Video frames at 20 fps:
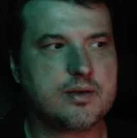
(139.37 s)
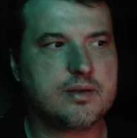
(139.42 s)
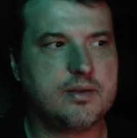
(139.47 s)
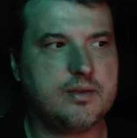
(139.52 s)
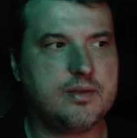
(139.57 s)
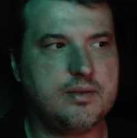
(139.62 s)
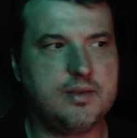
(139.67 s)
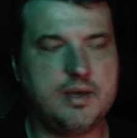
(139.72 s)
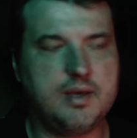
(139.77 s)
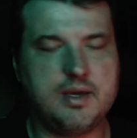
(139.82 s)

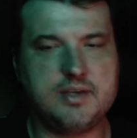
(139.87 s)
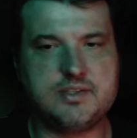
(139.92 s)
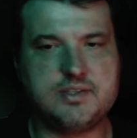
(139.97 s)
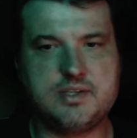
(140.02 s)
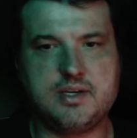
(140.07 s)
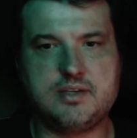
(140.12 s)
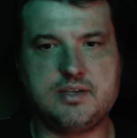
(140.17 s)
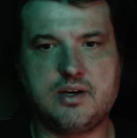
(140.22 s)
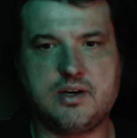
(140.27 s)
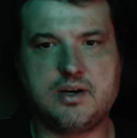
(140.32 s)
they
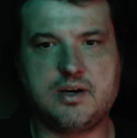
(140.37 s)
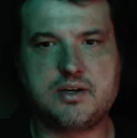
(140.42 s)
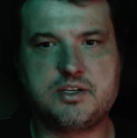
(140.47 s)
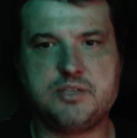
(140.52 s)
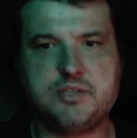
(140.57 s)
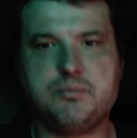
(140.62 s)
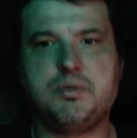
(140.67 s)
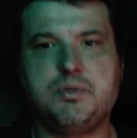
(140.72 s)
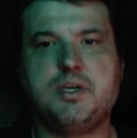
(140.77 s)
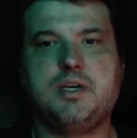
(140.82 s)
say talk to
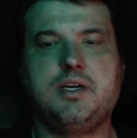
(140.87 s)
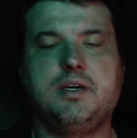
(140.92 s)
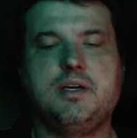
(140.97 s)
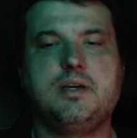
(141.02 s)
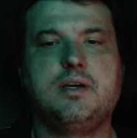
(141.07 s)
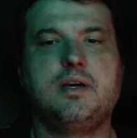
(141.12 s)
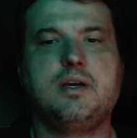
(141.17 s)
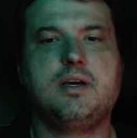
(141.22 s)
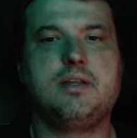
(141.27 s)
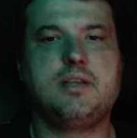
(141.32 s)
me,
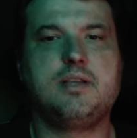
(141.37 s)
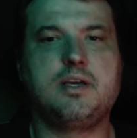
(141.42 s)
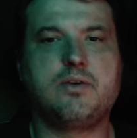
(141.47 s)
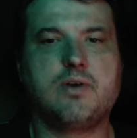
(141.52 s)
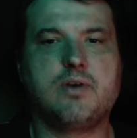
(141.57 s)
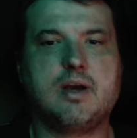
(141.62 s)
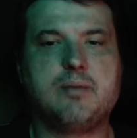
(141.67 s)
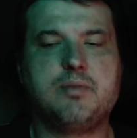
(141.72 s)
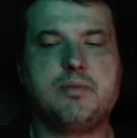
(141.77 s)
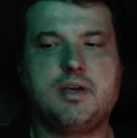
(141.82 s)
and they
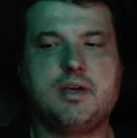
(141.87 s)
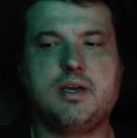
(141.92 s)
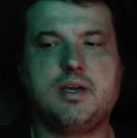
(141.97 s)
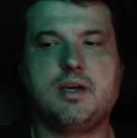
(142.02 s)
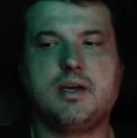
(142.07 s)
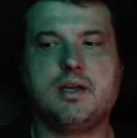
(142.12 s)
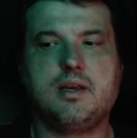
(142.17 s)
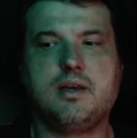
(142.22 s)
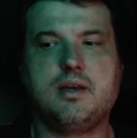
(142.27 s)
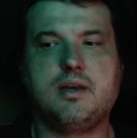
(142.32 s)
grab the
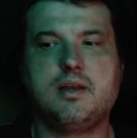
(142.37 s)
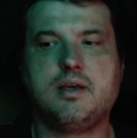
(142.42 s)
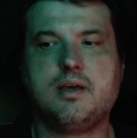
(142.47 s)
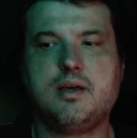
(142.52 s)
hand,